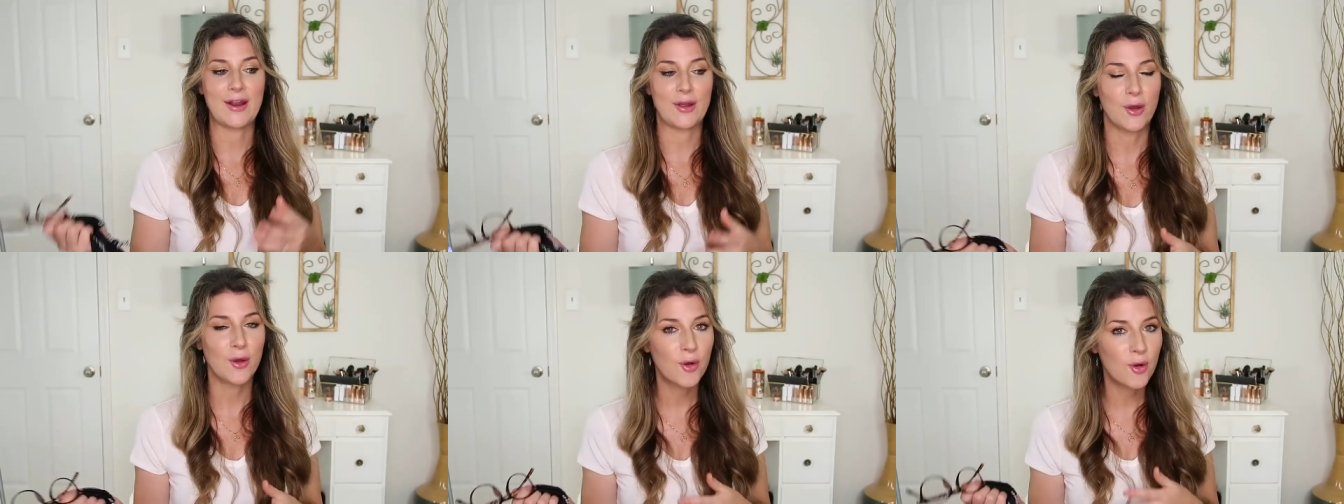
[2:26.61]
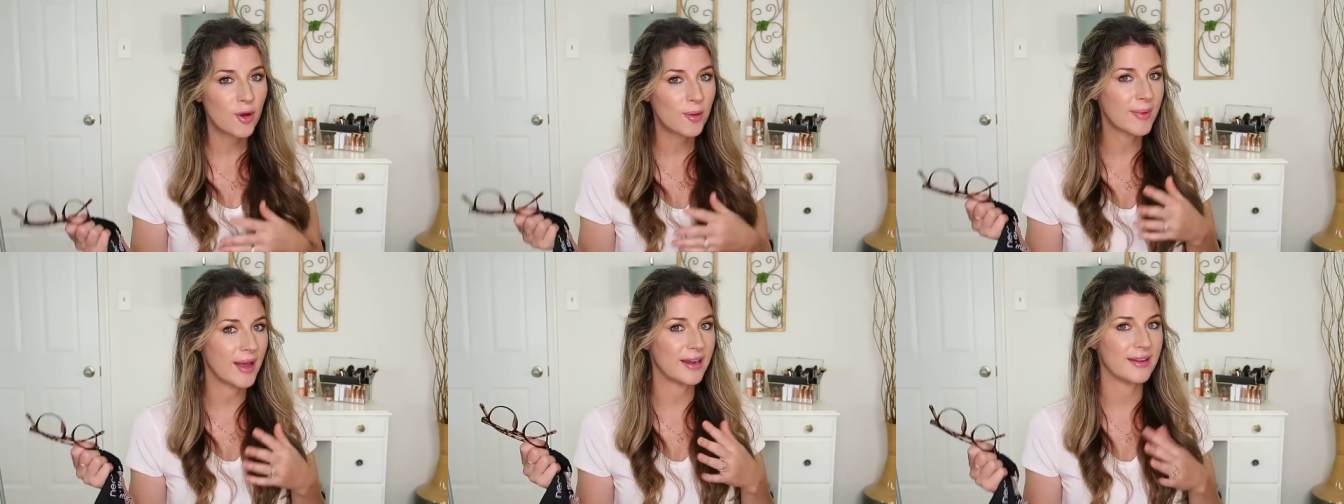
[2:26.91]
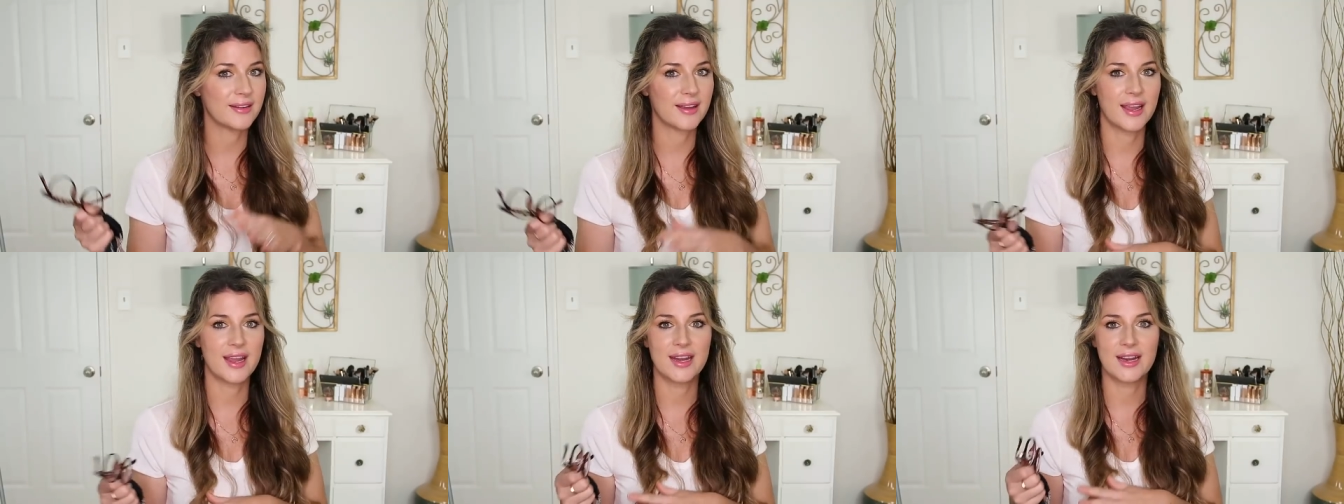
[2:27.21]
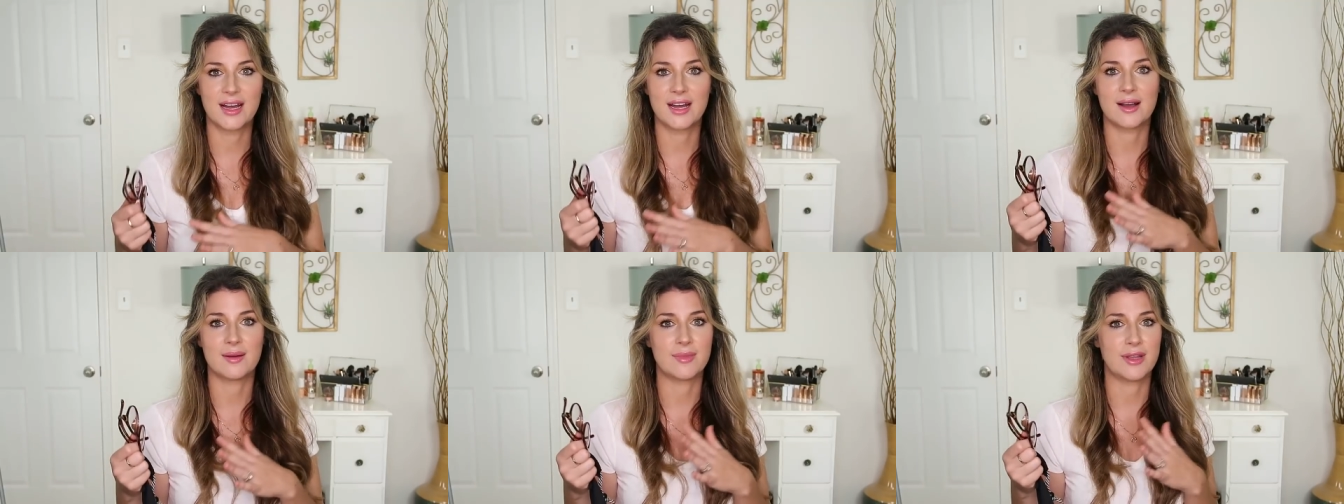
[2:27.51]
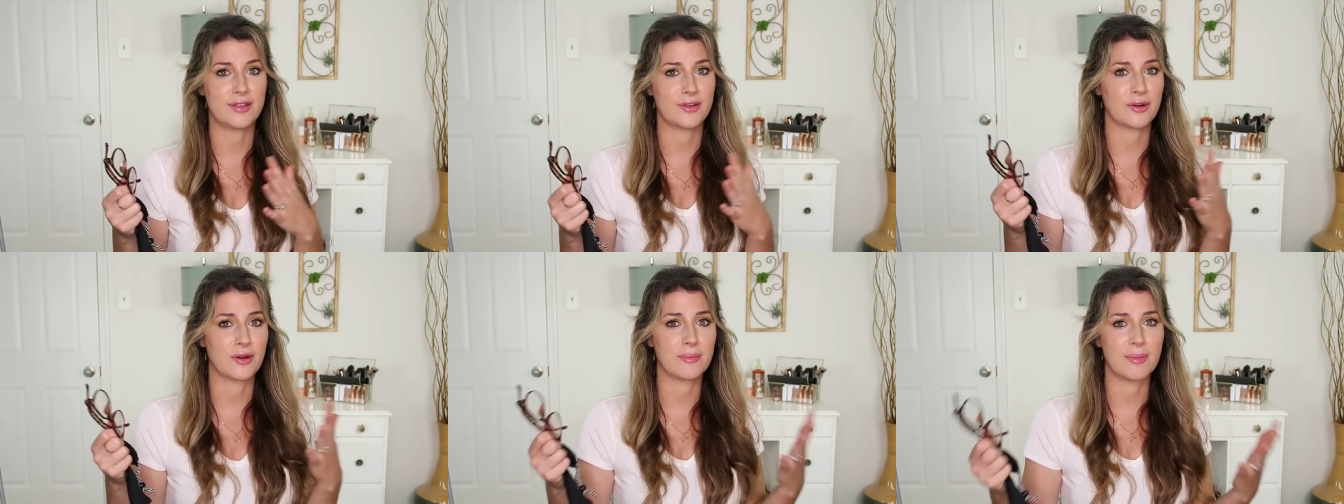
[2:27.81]
at home, at night,
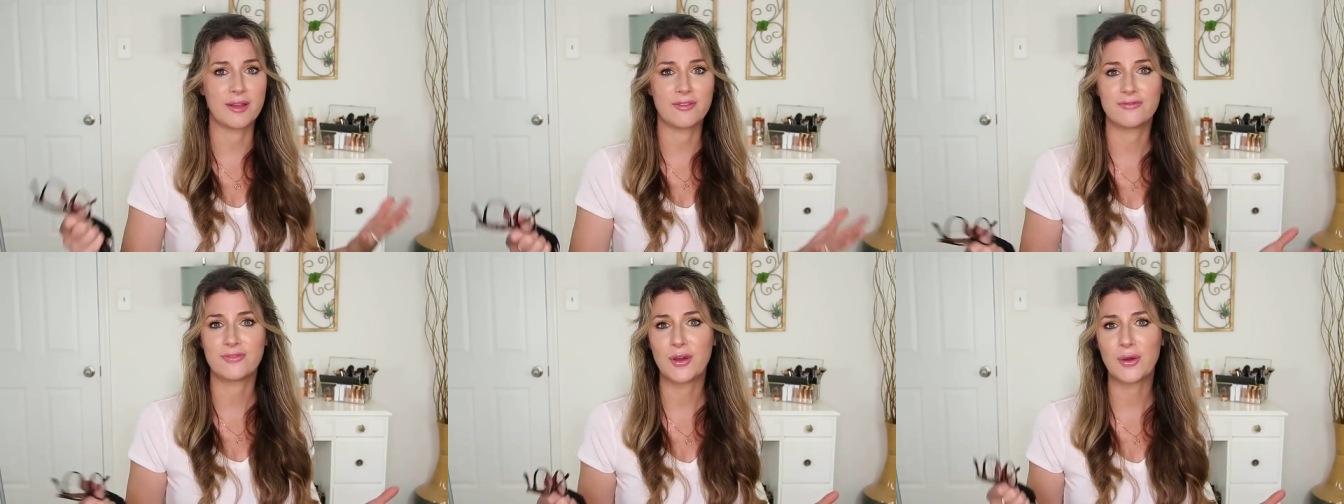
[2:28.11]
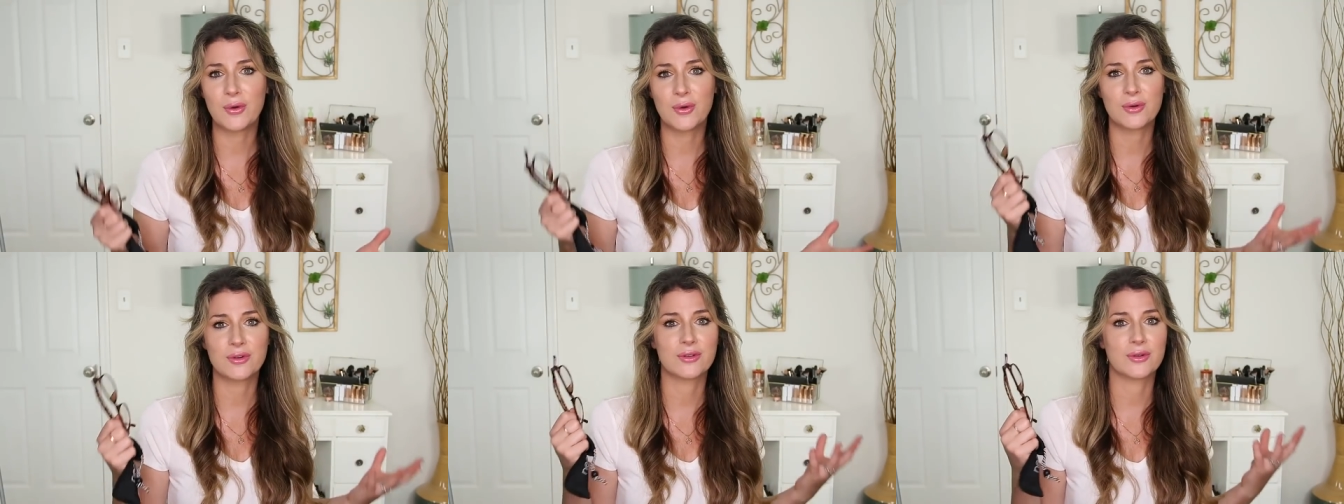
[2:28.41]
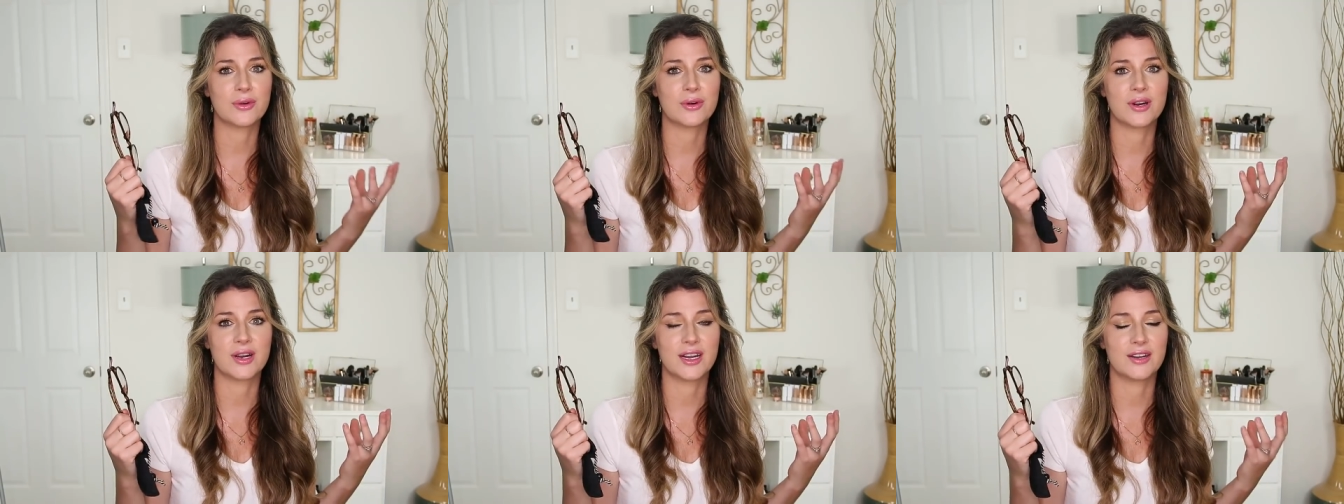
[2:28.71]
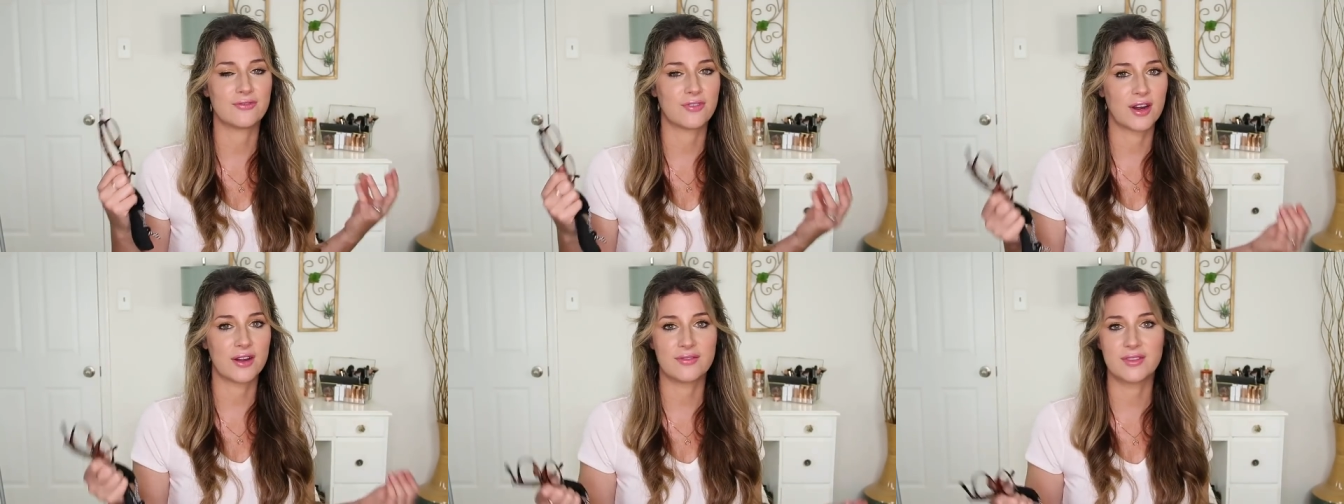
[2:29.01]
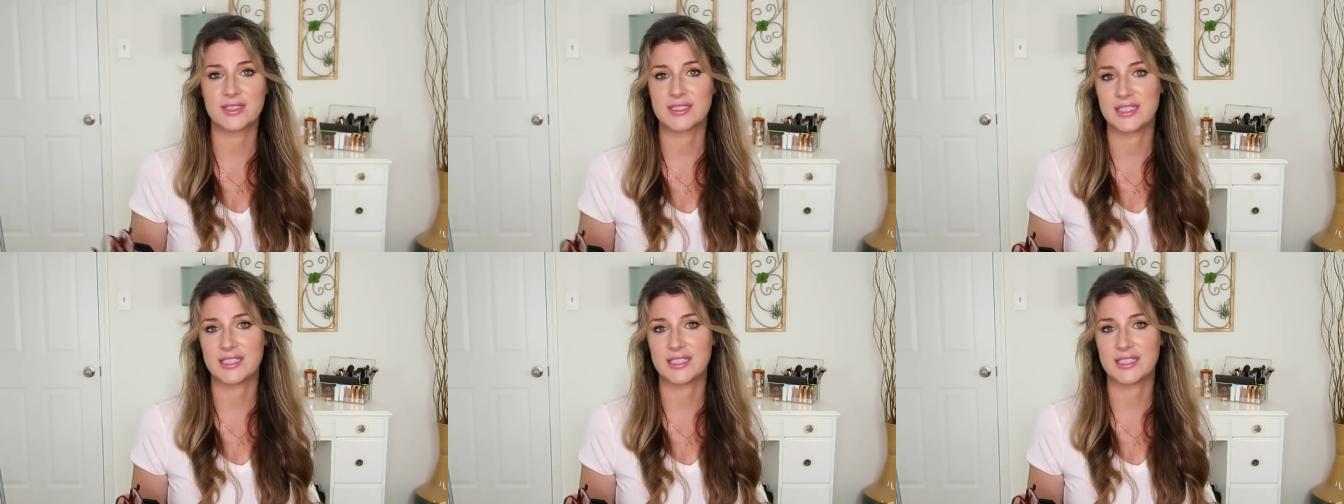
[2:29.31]
um, either on my phone or in front